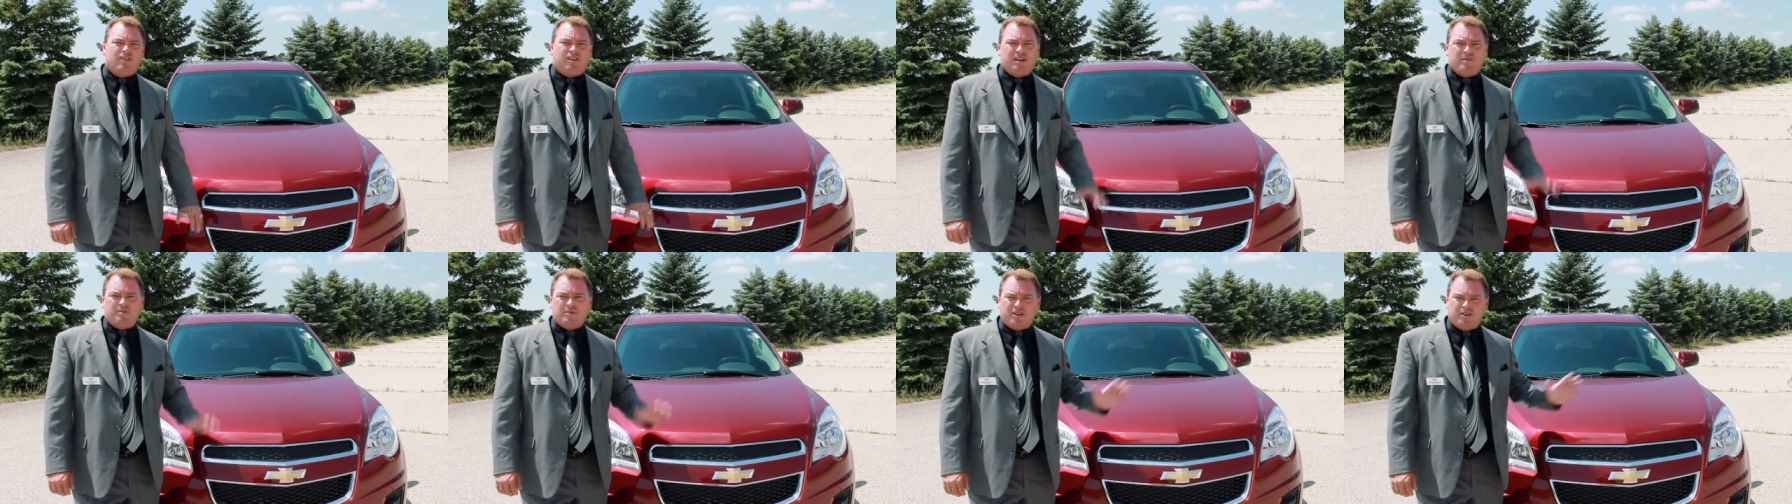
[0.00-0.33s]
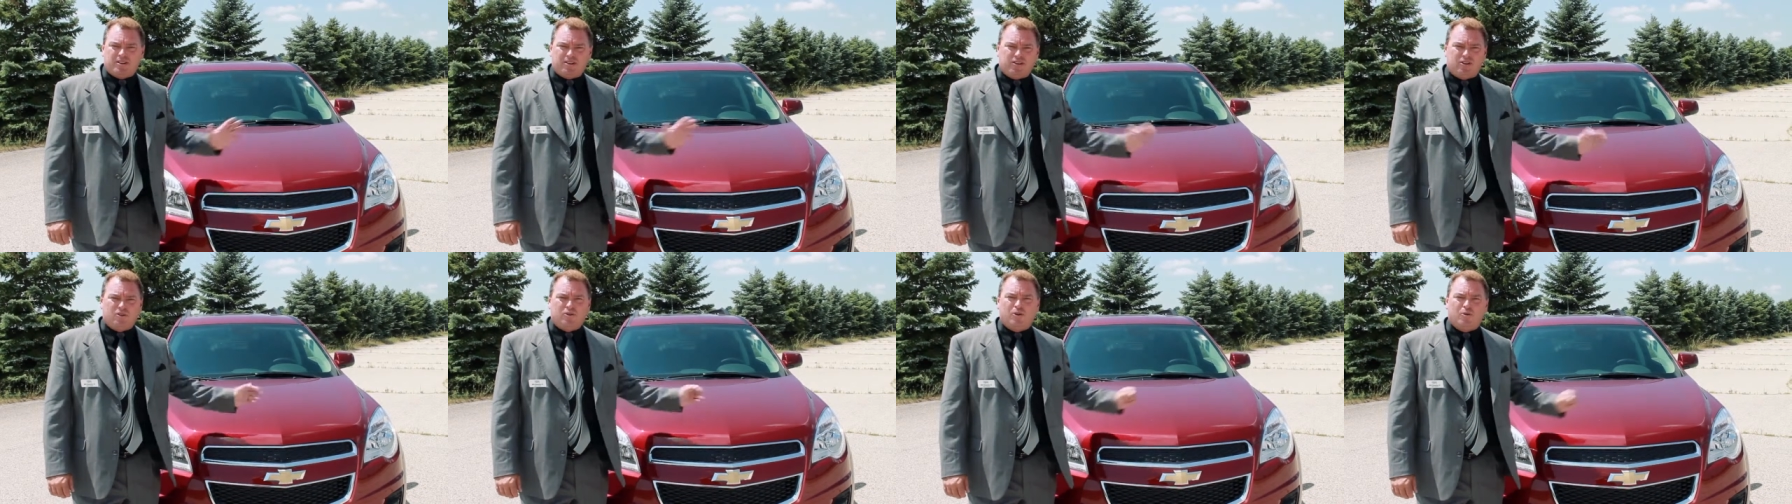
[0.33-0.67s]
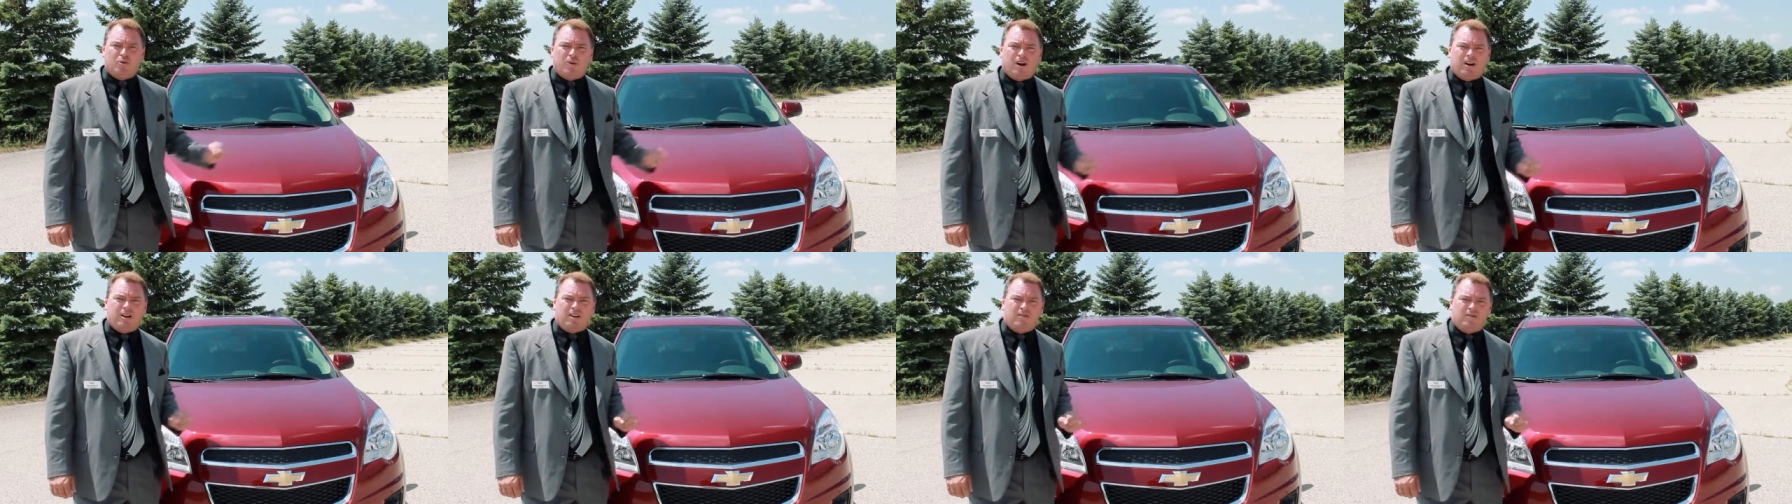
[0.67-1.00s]
and I'm going to do
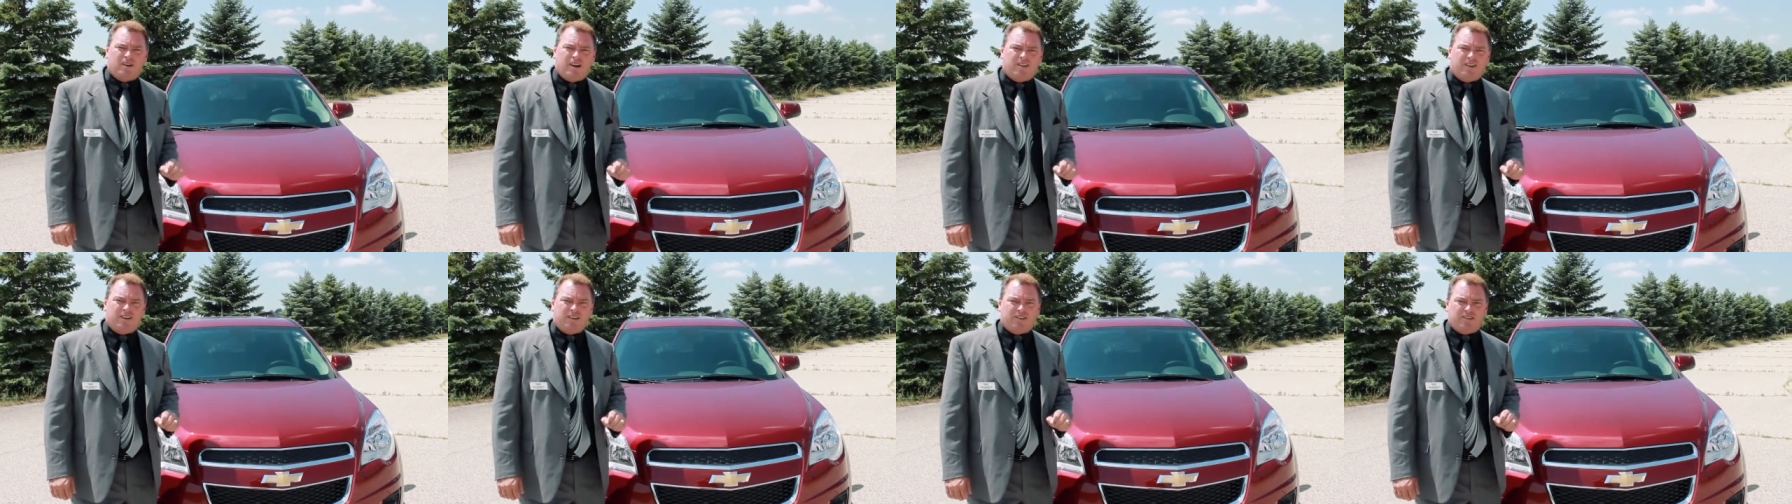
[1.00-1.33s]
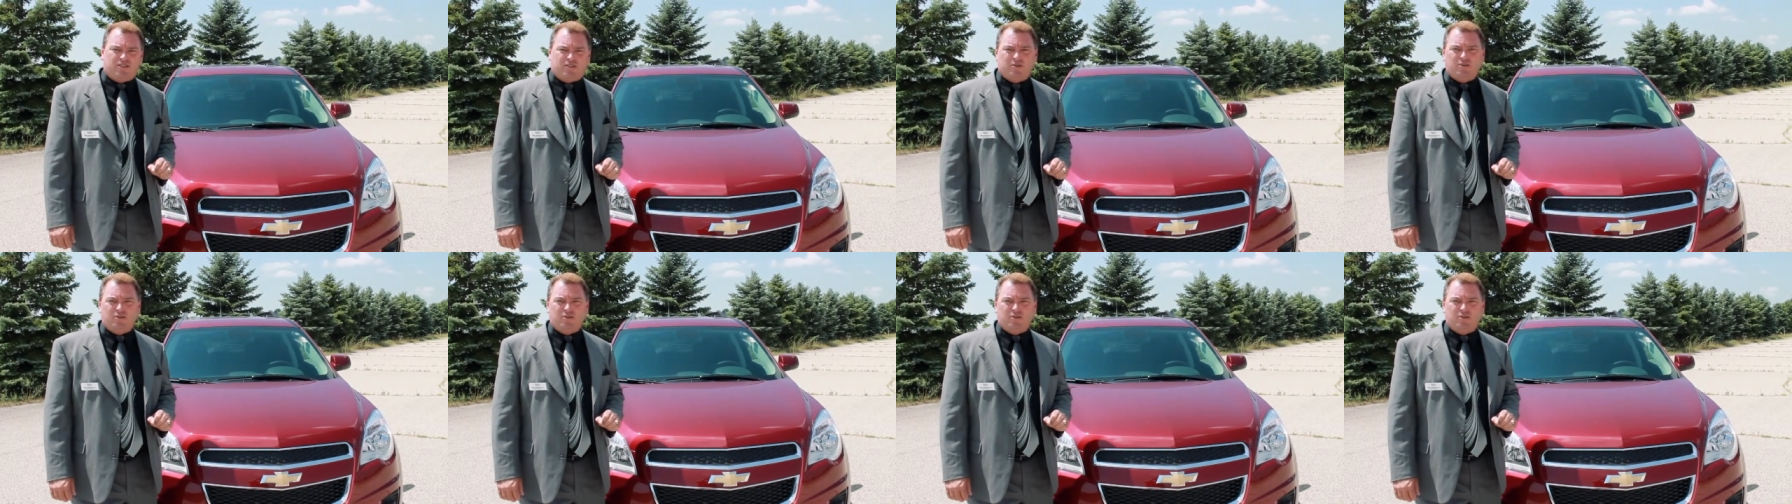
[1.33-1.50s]
a walk around in the